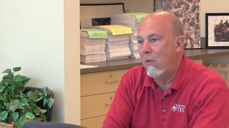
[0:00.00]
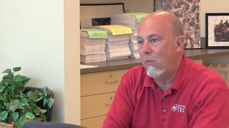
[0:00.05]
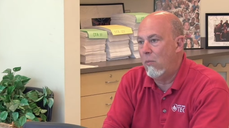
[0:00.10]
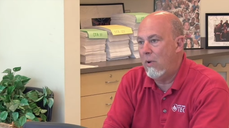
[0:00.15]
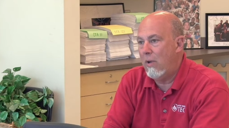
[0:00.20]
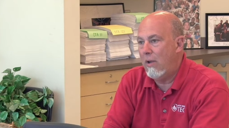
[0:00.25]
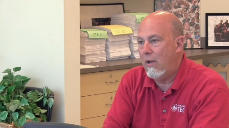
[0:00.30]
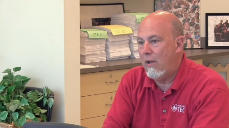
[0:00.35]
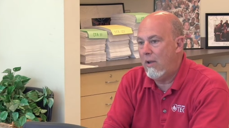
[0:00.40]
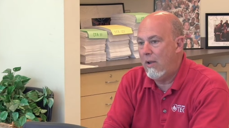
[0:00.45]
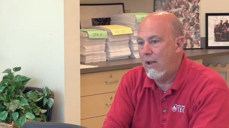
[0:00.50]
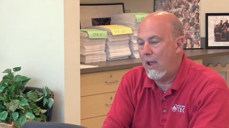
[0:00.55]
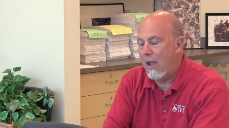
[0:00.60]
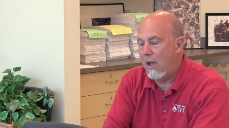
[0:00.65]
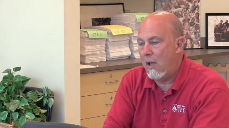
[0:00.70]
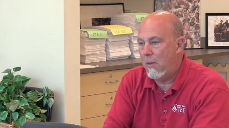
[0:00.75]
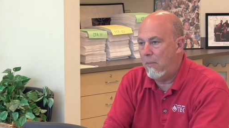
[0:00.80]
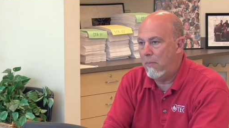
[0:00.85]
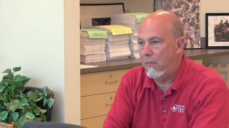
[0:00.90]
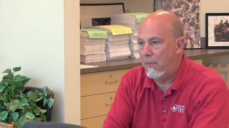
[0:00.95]
We
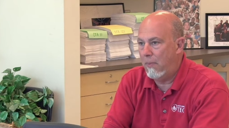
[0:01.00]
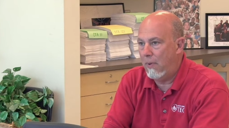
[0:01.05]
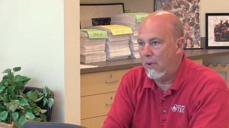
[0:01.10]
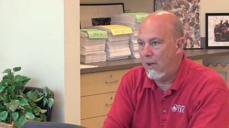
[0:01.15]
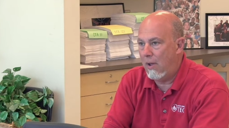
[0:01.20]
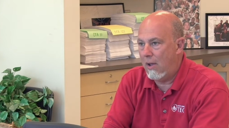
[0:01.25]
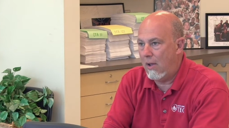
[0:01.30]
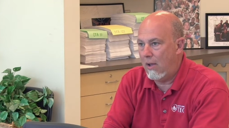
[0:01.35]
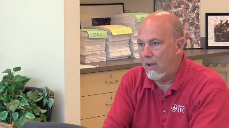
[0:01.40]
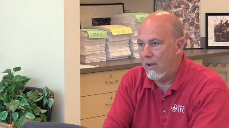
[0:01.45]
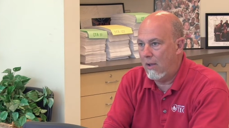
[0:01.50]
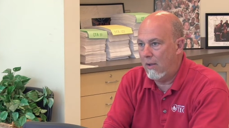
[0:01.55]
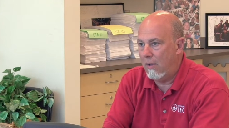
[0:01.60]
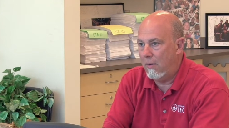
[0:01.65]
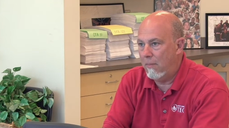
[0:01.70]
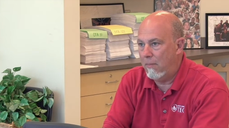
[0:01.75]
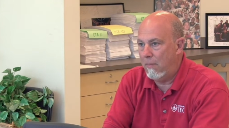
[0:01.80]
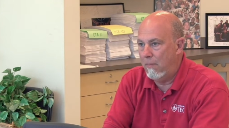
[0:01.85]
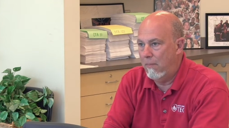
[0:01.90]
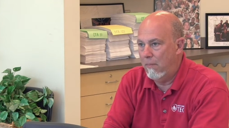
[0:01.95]
help uh,
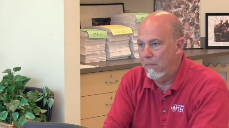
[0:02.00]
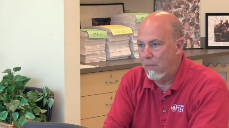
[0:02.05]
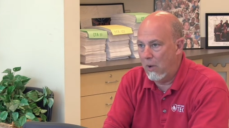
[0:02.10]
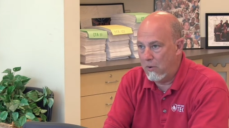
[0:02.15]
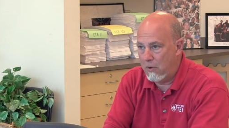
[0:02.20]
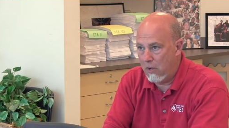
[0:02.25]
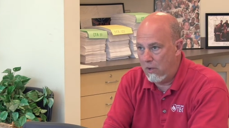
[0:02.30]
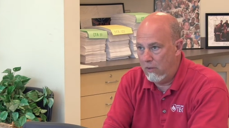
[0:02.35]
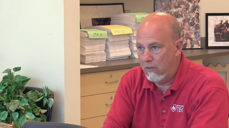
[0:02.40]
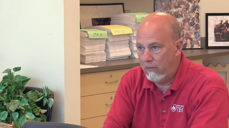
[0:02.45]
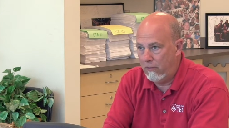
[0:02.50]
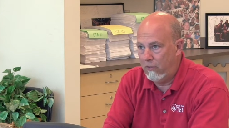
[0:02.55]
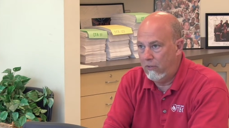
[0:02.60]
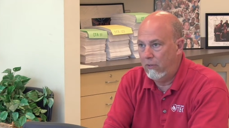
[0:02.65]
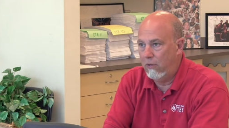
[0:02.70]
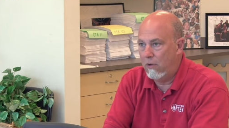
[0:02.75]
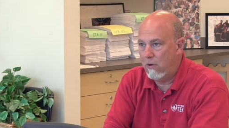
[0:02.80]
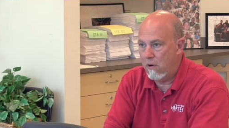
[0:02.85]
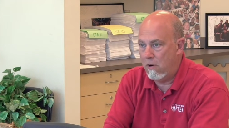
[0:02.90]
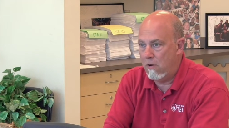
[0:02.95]
adult
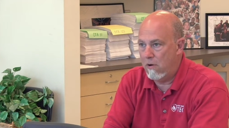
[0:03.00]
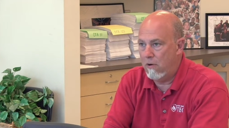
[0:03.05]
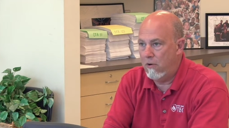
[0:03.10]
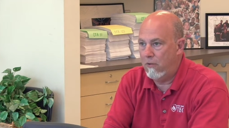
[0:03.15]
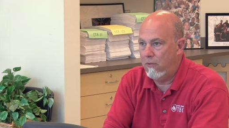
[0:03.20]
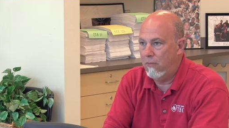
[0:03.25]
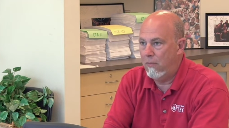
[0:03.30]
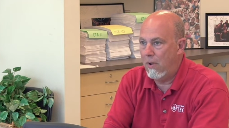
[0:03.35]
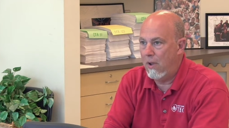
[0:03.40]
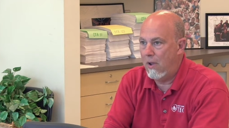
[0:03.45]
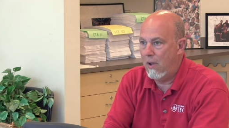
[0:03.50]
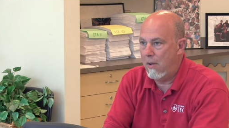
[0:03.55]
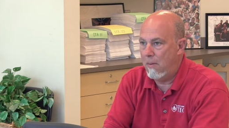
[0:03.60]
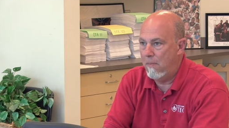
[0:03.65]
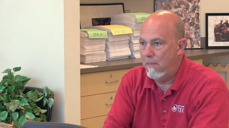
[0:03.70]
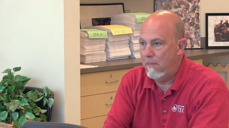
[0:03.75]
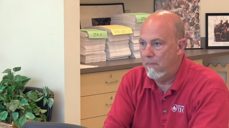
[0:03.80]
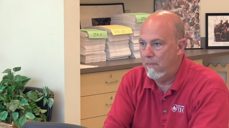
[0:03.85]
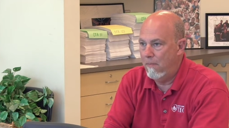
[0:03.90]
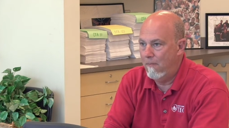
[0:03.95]
learners uh,